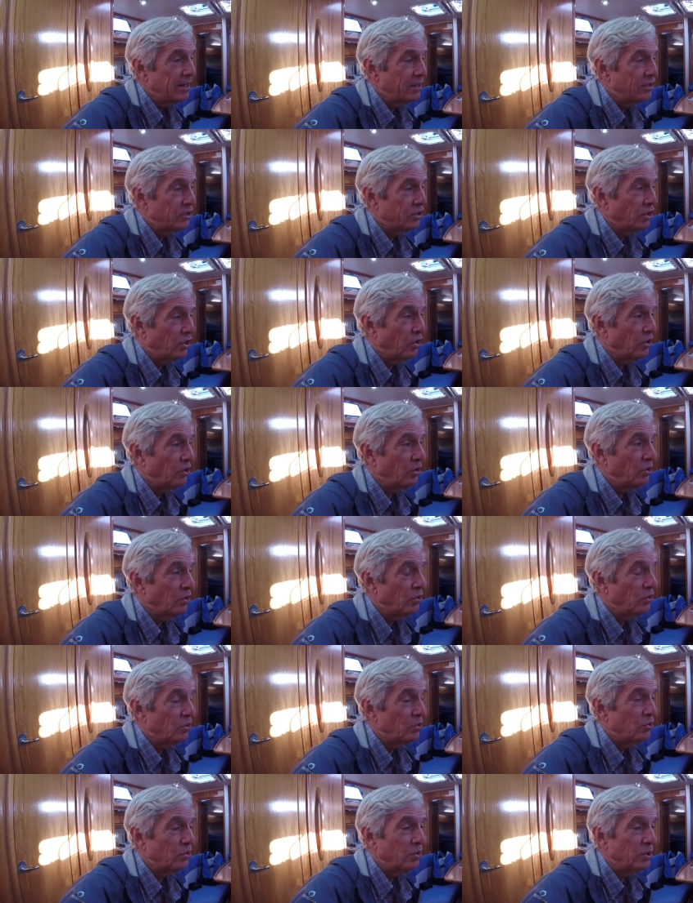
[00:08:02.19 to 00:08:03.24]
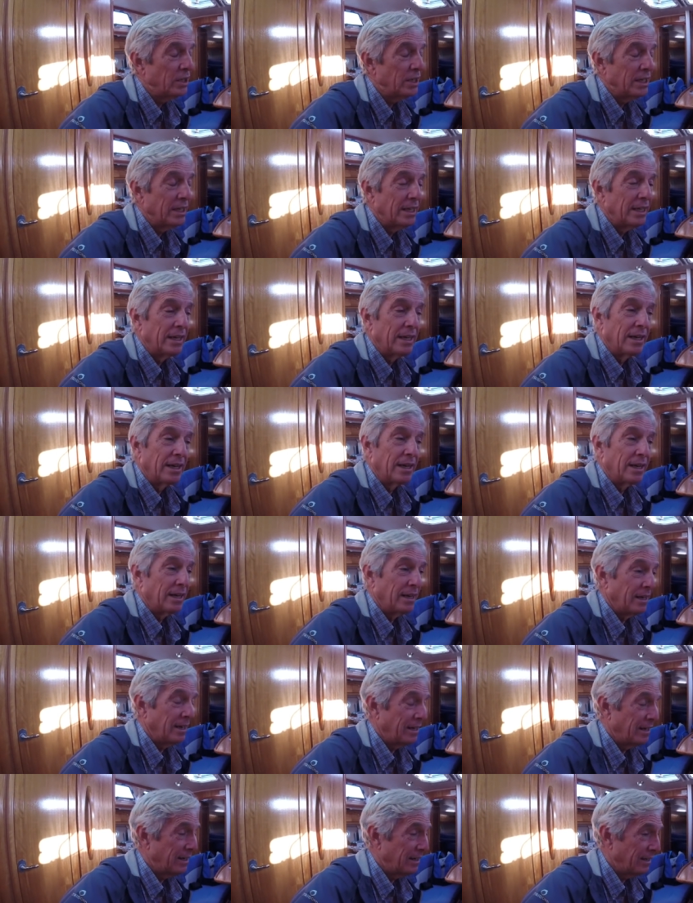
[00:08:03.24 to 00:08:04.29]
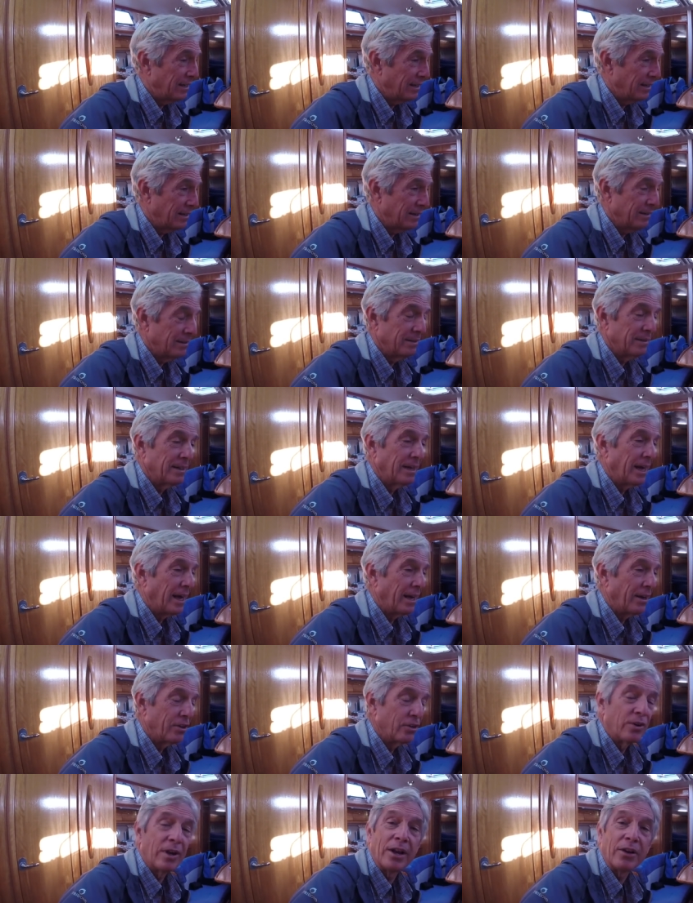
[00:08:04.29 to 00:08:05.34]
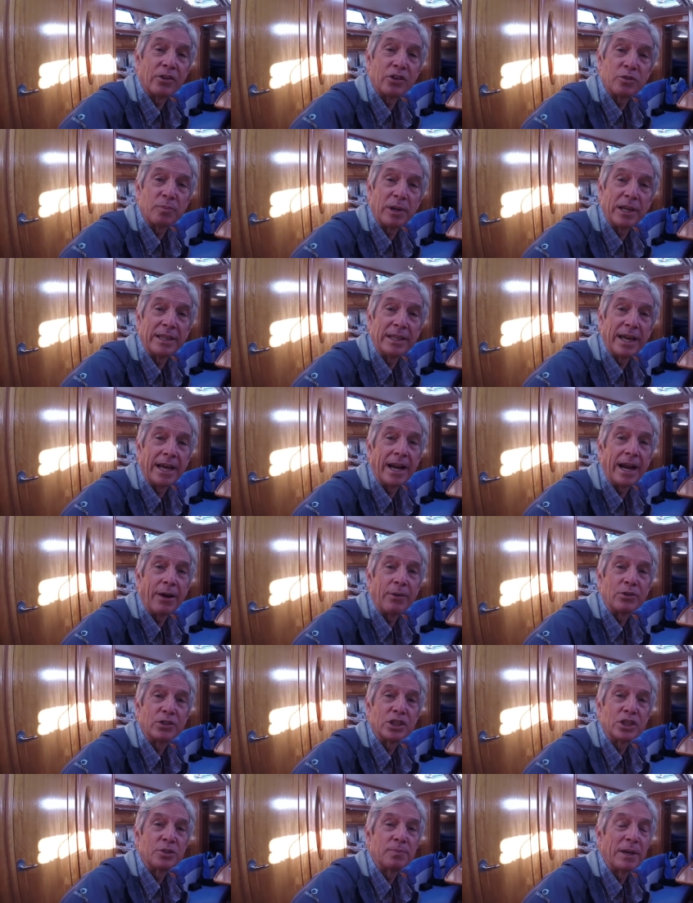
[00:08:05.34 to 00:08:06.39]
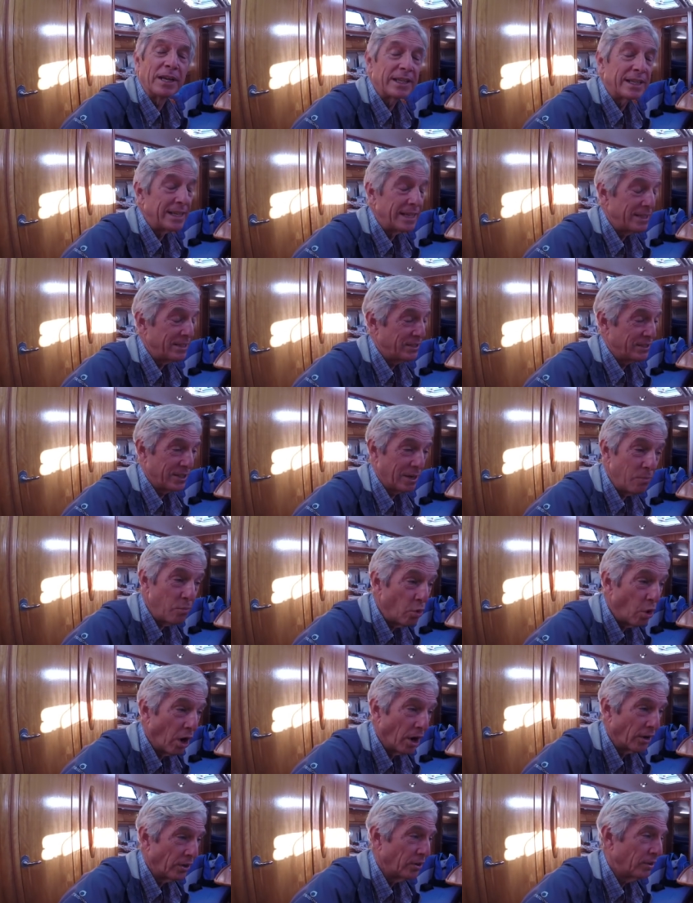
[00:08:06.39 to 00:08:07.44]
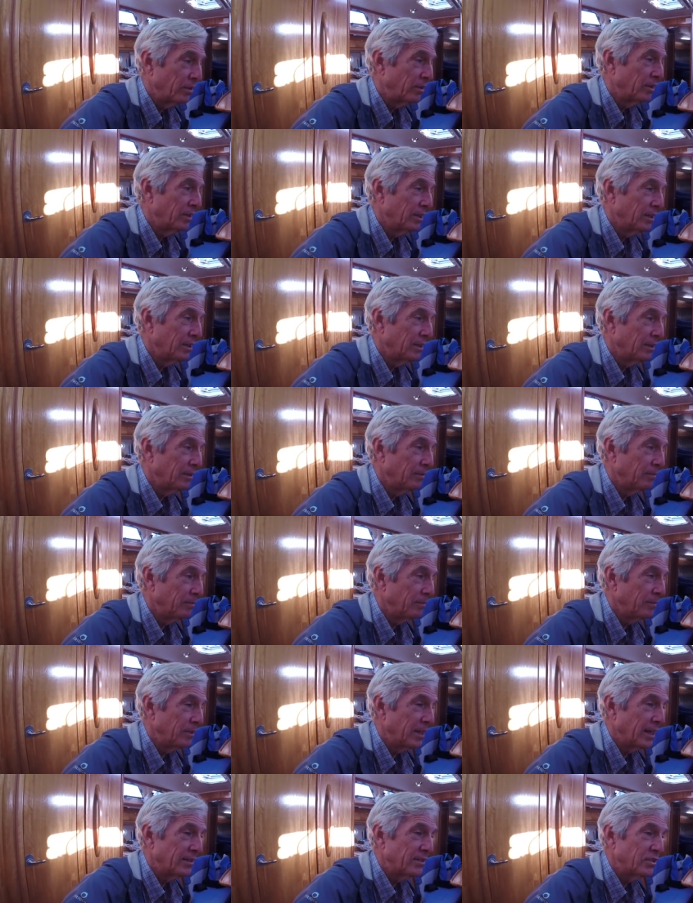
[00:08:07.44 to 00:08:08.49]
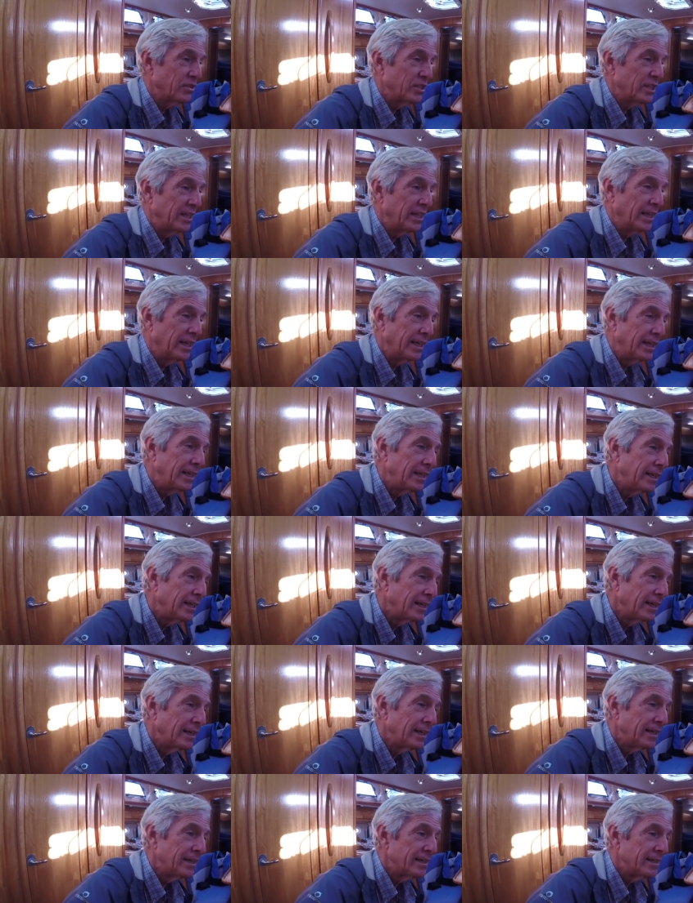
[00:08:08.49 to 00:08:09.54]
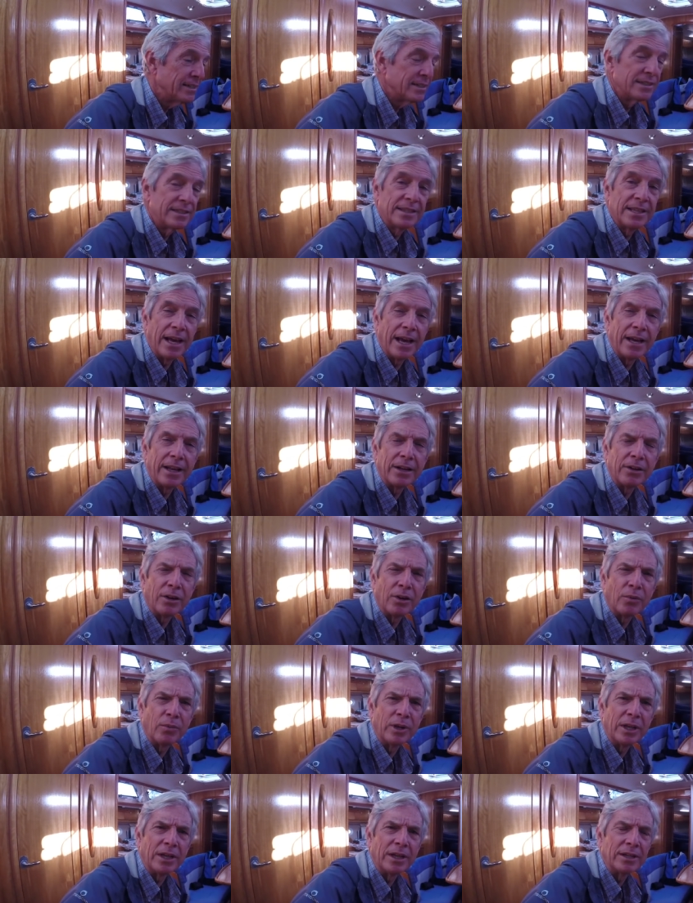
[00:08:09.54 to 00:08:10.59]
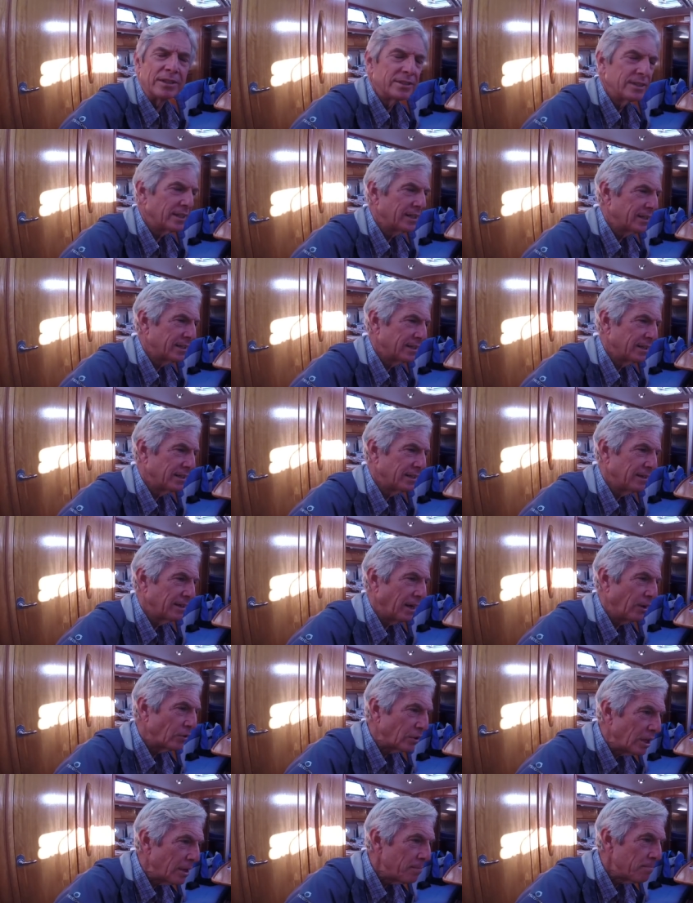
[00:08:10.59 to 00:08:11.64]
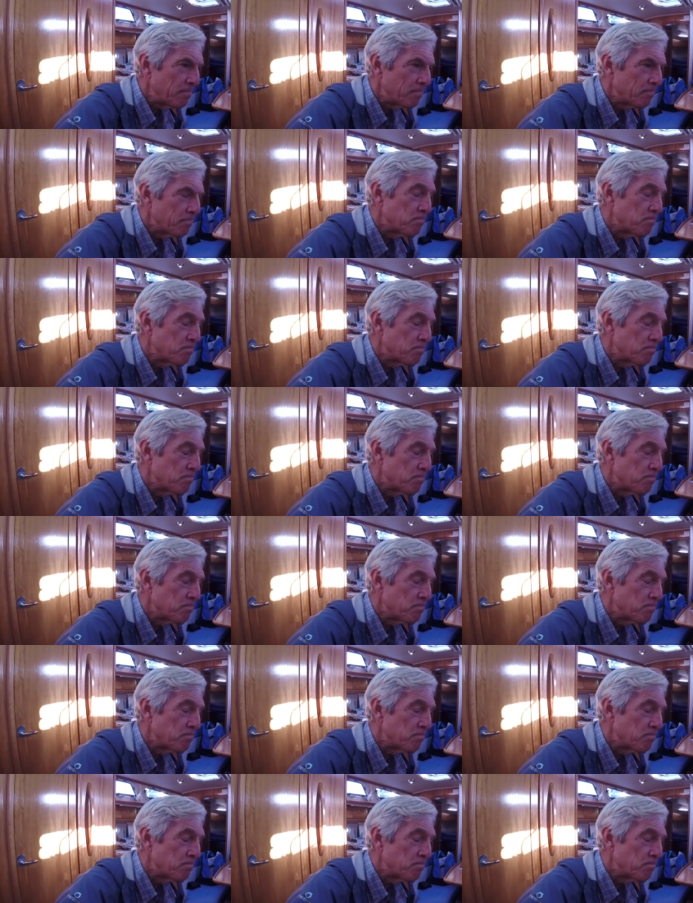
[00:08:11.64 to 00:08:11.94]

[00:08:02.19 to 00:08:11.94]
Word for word: So uh, I don't know how to explain that. I was expecting some water, um, not to see any. Is that a realistic uh, outcome?